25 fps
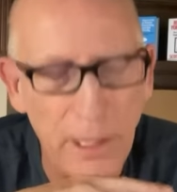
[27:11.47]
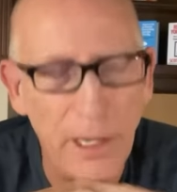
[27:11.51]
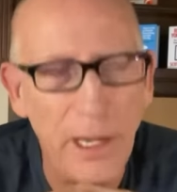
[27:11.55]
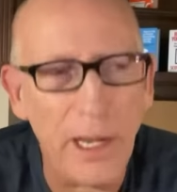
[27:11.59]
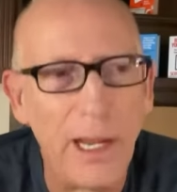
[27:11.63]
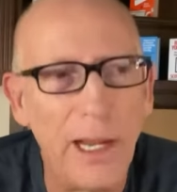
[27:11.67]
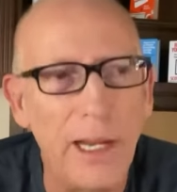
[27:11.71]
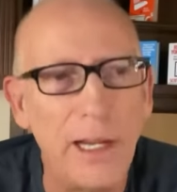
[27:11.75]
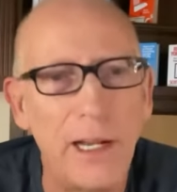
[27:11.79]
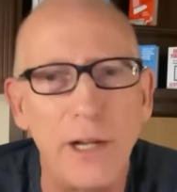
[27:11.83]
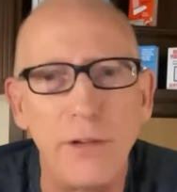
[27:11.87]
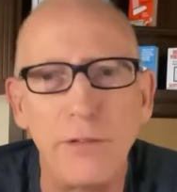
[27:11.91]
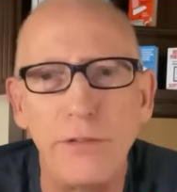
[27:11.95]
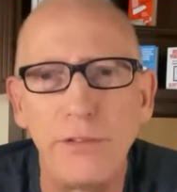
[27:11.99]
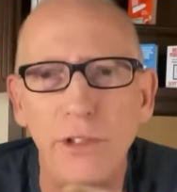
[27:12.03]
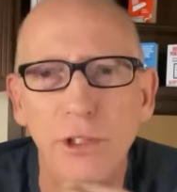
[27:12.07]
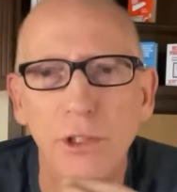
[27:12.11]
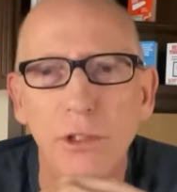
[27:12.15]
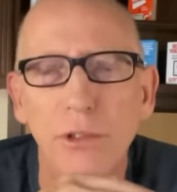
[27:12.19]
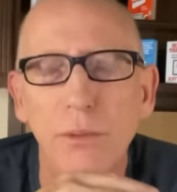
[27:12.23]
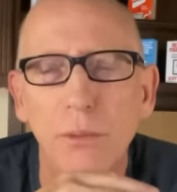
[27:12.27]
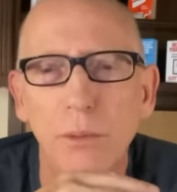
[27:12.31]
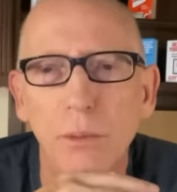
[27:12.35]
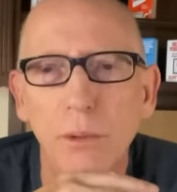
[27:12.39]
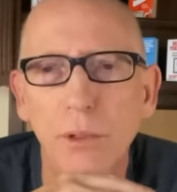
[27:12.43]
And I
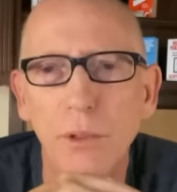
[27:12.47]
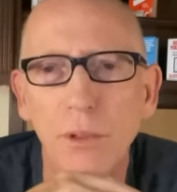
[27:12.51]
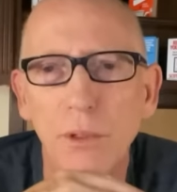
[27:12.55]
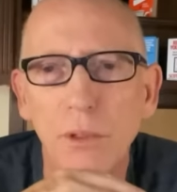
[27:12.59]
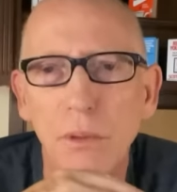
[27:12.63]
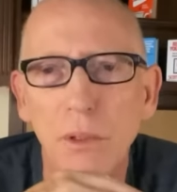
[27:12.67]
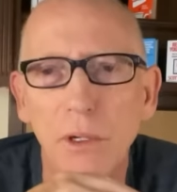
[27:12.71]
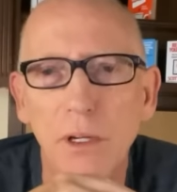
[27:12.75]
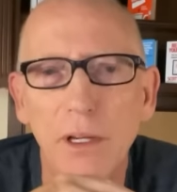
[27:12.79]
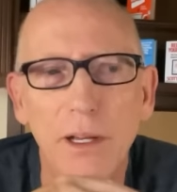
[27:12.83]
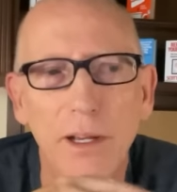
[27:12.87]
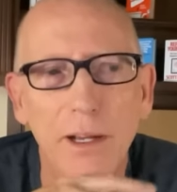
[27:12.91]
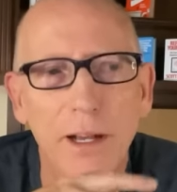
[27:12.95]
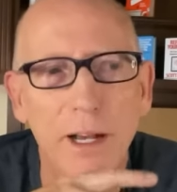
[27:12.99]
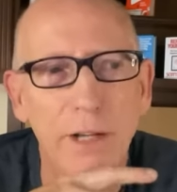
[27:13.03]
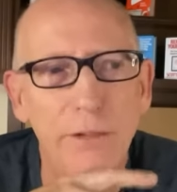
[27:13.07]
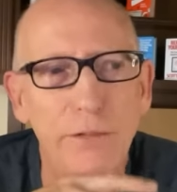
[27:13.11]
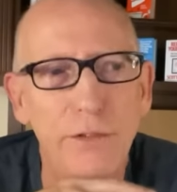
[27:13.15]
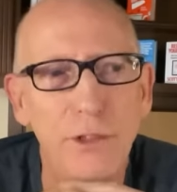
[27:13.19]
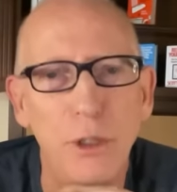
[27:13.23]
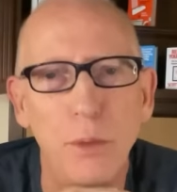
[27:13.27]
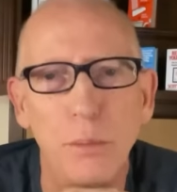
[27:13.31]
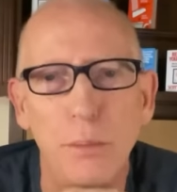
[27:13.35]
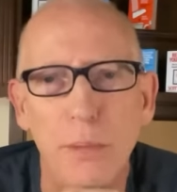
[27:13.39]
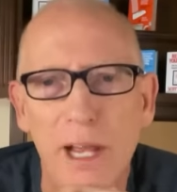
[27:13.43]
feel
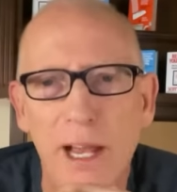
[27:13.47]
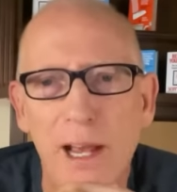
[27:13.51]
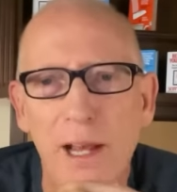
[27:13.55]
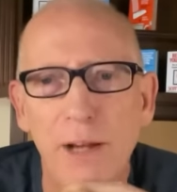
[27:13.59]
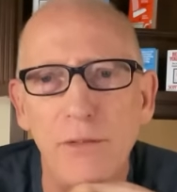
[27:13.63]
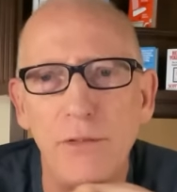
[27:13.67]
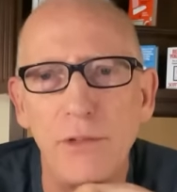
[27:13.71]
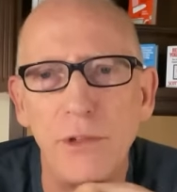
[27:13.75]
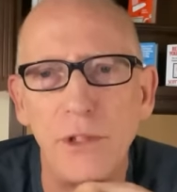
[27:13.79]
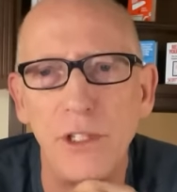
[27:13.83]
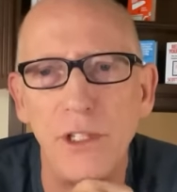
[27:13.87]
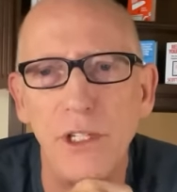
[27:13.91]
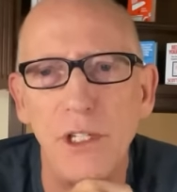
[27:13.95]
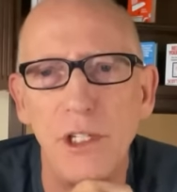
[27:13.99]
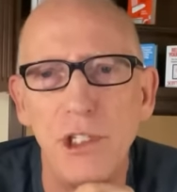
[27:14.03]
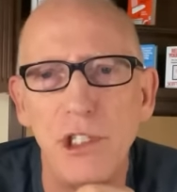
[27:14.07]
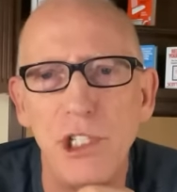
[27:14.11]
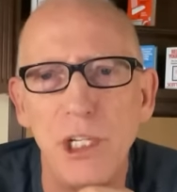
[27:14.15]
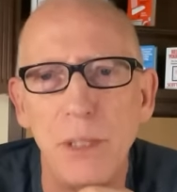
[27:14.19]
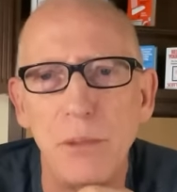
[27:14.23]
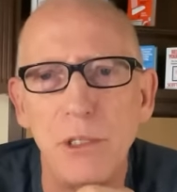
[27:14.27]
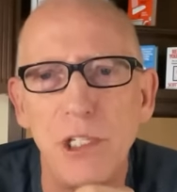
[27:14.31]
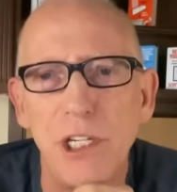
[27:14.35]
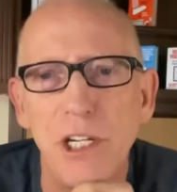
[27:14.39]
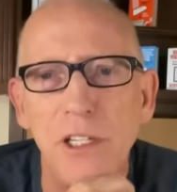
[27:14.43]
bad for the
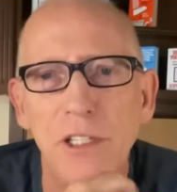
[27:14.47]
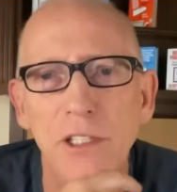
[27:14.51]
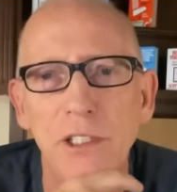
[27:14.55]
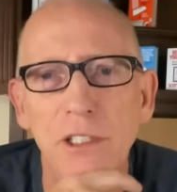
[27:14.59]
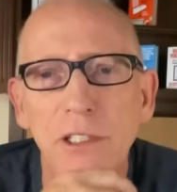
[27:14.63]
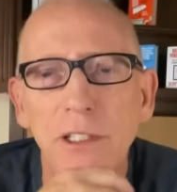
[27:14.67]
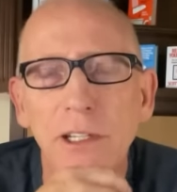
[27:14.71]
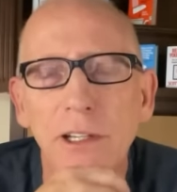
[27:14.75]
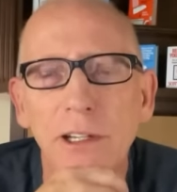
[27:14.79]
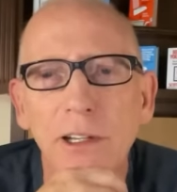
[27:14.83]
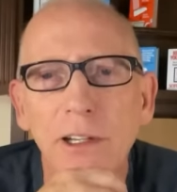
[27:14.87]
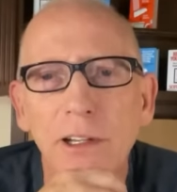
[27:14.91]
Egyptians